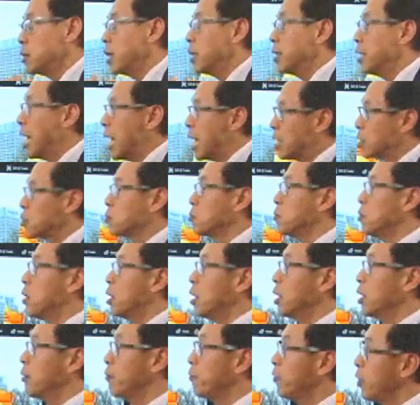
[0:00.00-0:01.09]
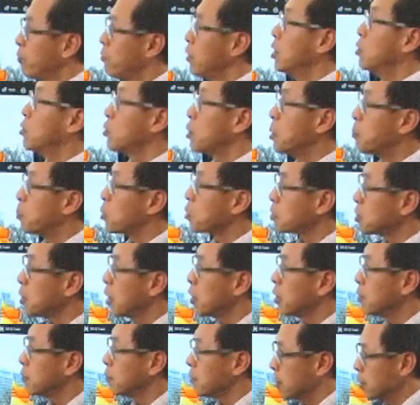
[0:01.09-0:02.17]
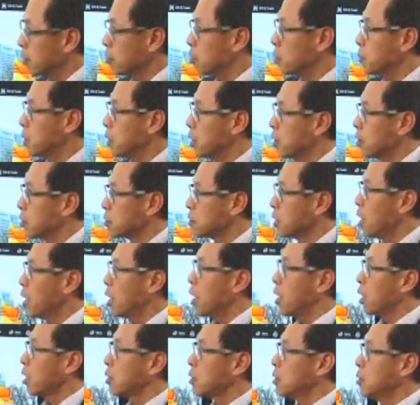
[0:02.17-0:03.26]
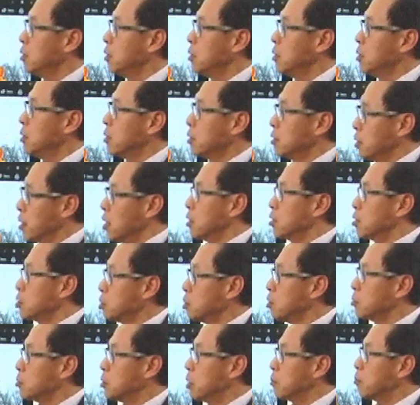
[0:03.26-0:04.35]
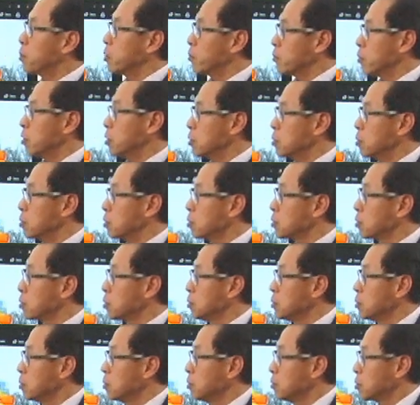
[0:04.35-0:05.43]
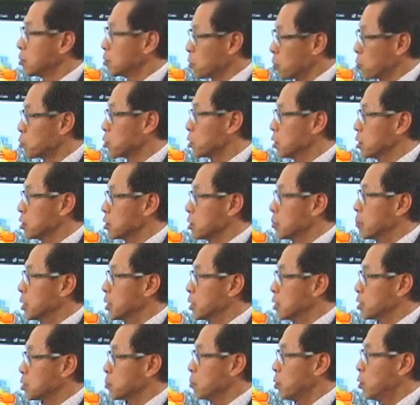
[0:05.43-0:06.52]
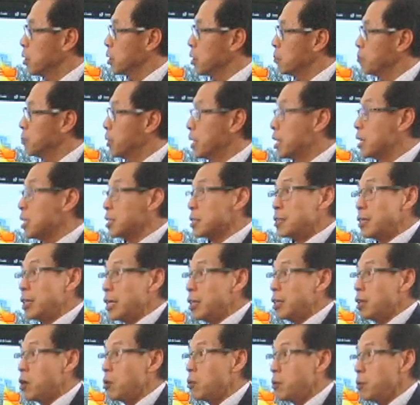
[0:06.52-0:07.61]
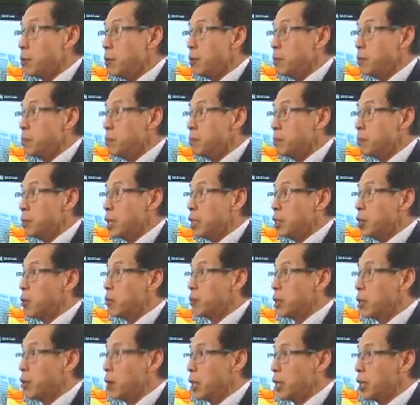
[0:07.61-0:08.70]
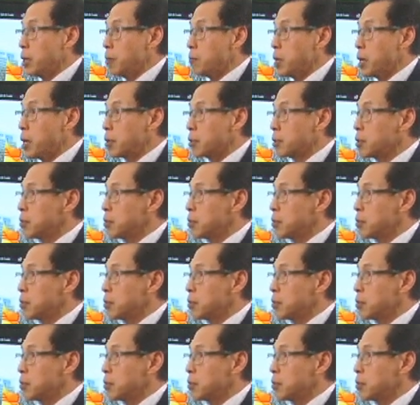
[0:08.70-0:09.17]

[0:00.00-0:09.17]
And that's why 53%, and to be exact, young children prefer socialism at this point, because they know they don't know any better.